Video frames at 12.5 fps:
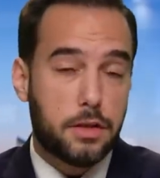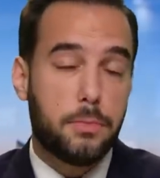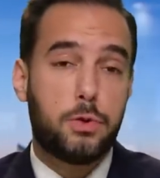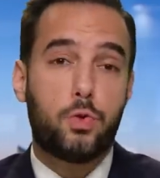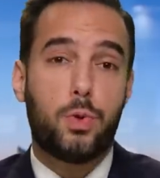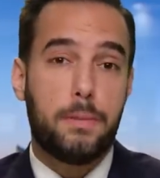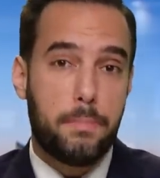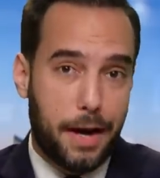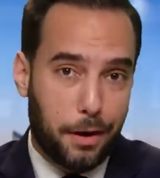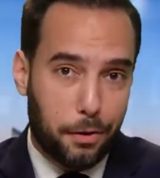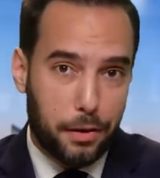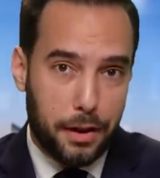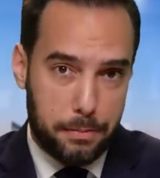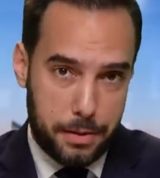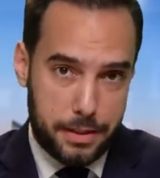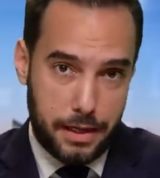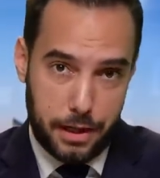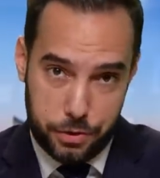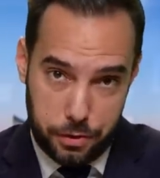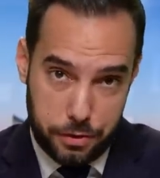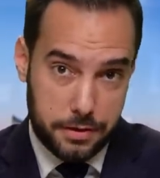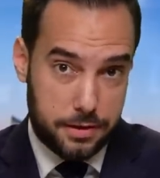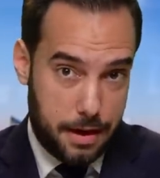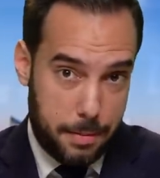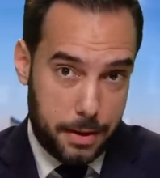Between Peril and Potential. The
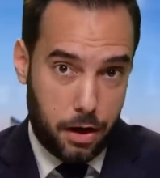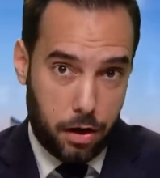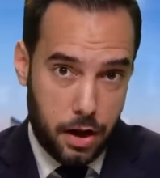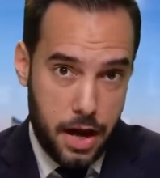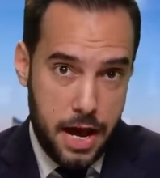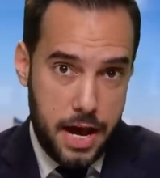seminar